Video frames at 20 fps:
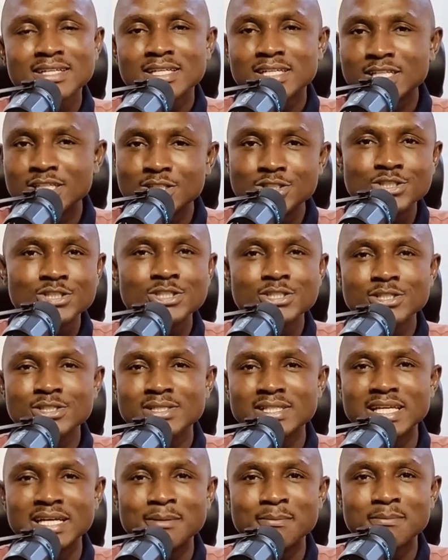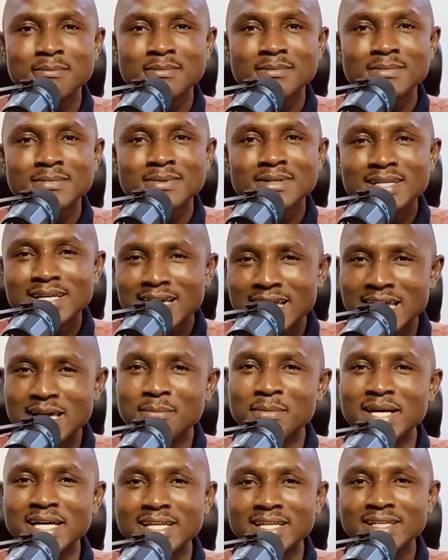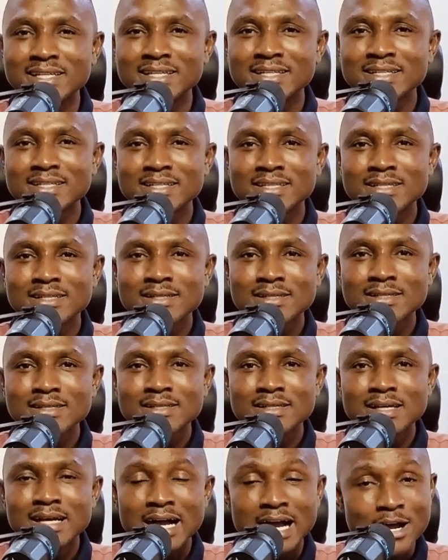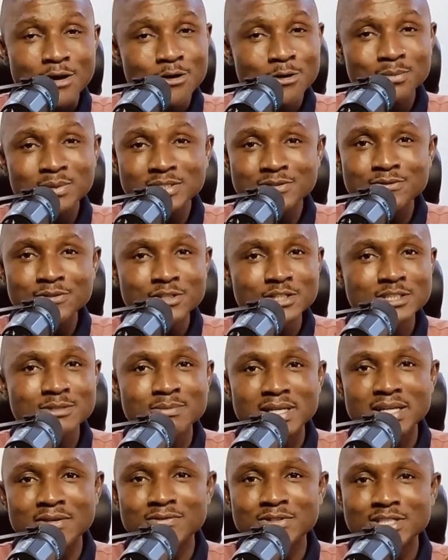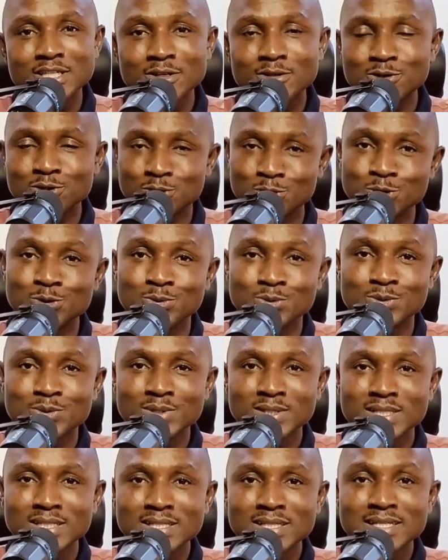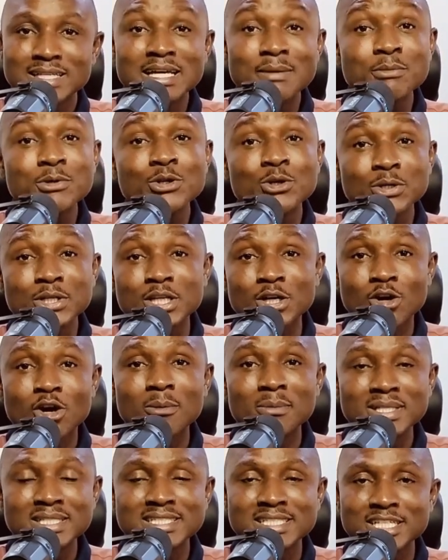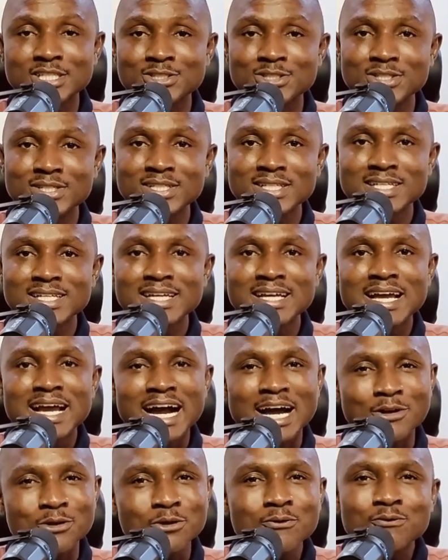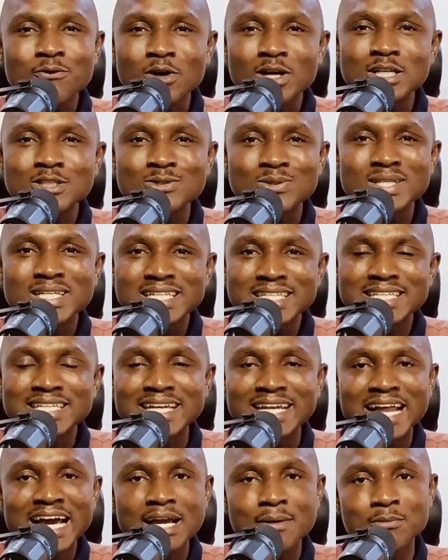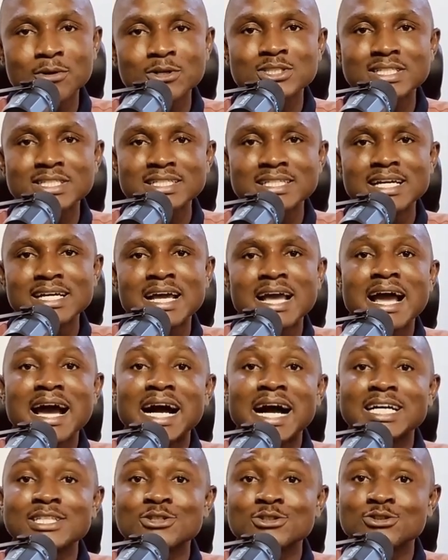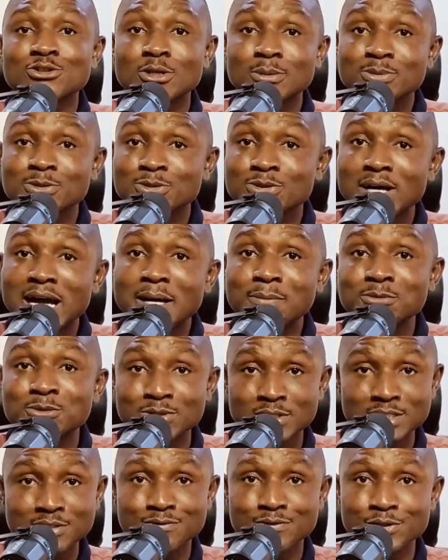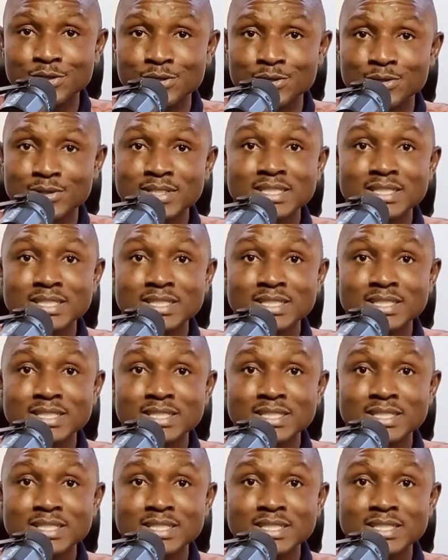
In Jesus' name, amen. I hope this video is beneficial to you. Let me know in the comment section. And don't forget to hit the like button and to subscribe to this video.